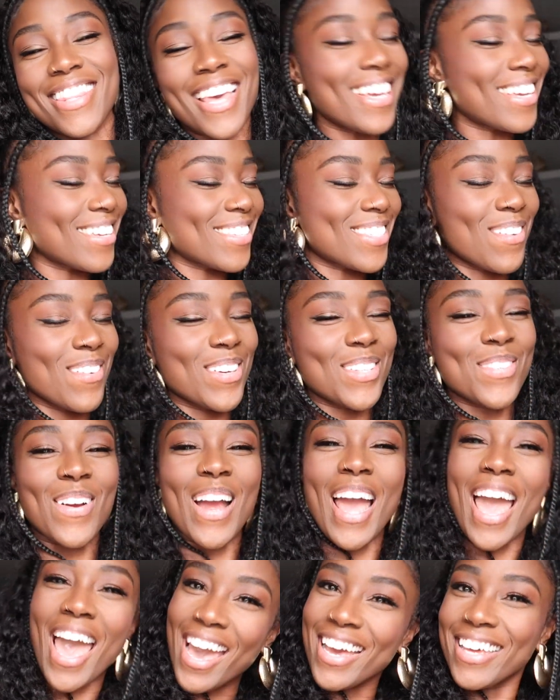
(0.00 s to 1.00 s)
Thank you so much for
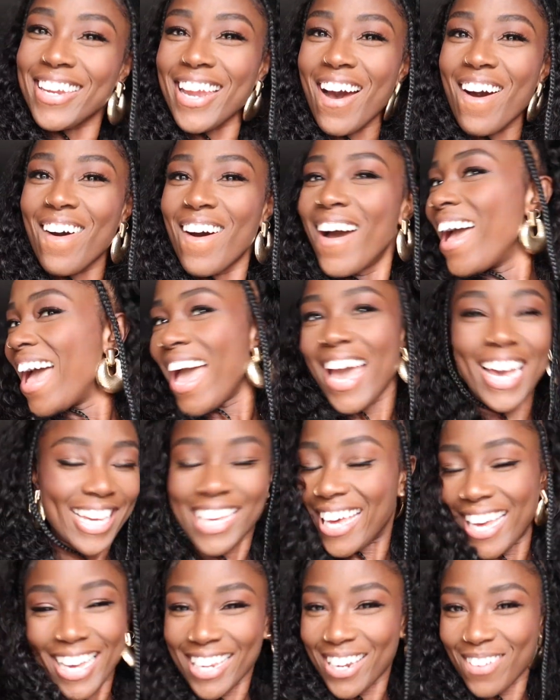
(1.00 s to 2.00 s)
hanging out and
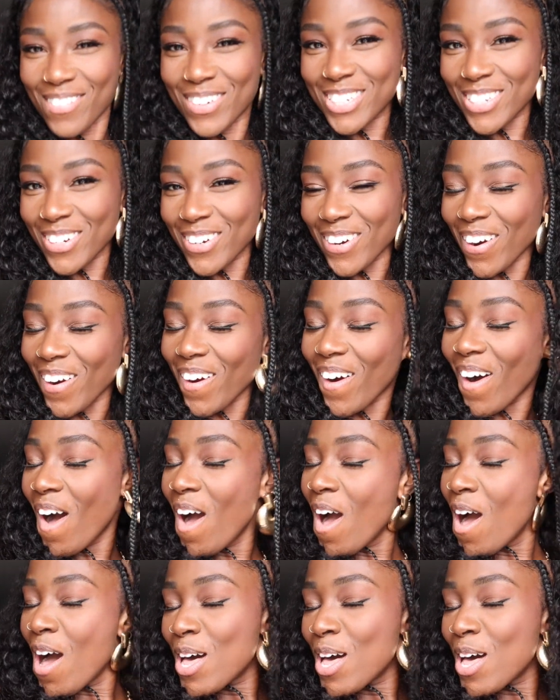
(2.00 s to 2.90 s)
kicking it with your girl.